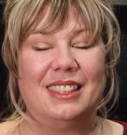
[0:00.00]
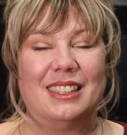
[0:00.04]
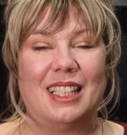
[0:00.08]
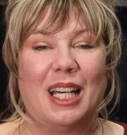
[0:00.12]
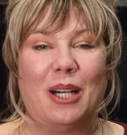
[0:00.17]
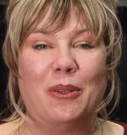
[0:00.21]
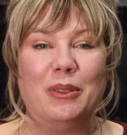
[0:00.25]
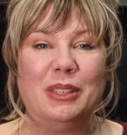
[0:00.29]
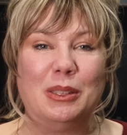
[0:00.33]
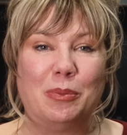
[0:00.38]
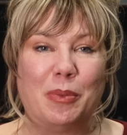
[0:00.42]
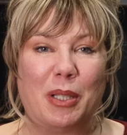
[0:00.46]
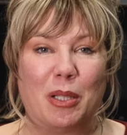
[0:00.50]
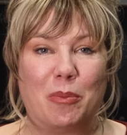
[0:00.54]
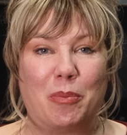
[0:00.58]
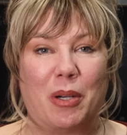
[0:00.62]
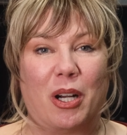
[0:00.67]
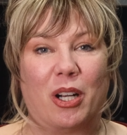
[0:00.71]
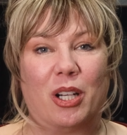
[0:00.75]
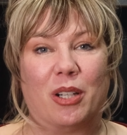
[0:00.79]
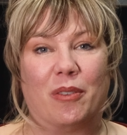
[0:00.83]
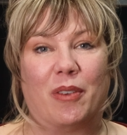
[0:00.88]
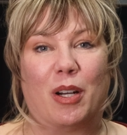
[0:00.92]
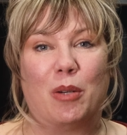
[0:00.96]
It's always been a
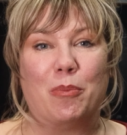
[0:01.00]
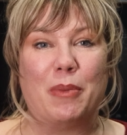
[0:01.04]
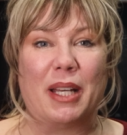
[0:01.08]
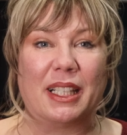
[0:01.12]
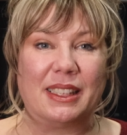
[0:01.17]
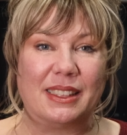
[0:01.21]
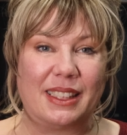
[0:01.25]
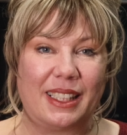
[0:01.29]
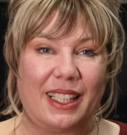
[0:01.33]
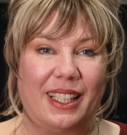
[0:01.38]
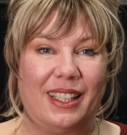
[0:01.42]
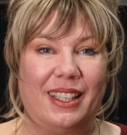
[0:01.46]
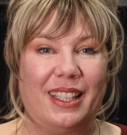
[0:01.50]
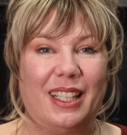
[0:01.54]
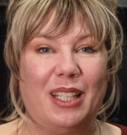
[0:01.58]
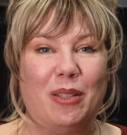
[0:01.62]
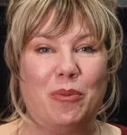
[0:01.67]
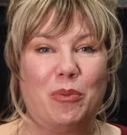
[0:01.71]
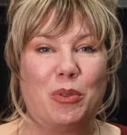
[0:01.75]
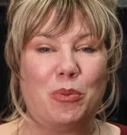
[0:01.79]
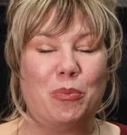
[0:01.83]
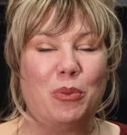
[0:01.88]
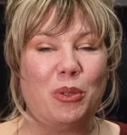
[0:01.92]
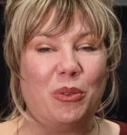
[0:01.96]
part of our
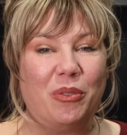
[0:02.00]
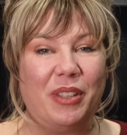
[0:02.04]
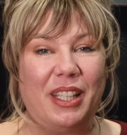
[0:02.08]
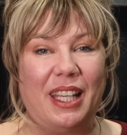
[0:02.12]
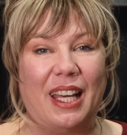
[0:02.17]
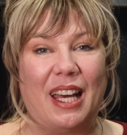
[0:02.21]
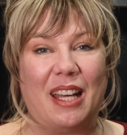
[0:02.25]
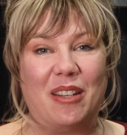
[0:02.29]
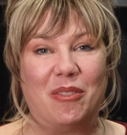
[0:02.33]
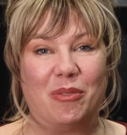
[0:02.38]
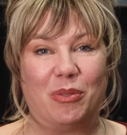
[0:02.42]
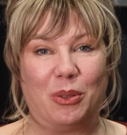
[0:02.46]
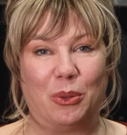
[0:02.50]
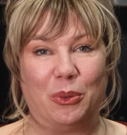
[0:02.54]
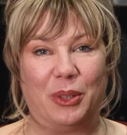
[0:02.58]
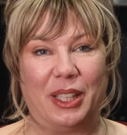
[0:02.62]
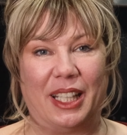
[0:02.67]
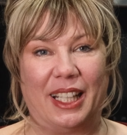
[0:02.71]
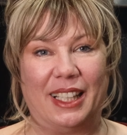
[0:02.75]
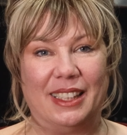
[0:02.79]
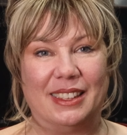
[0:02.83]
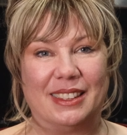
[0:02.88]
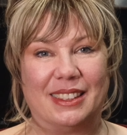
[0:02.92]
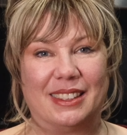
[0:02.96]
Mexican-themed movie and food
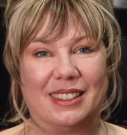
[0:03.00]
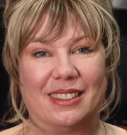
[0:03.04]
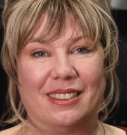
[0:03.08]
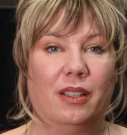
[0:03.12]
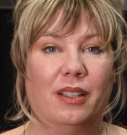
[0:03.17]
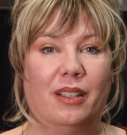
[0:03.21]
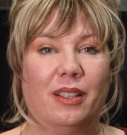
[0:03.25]
nights.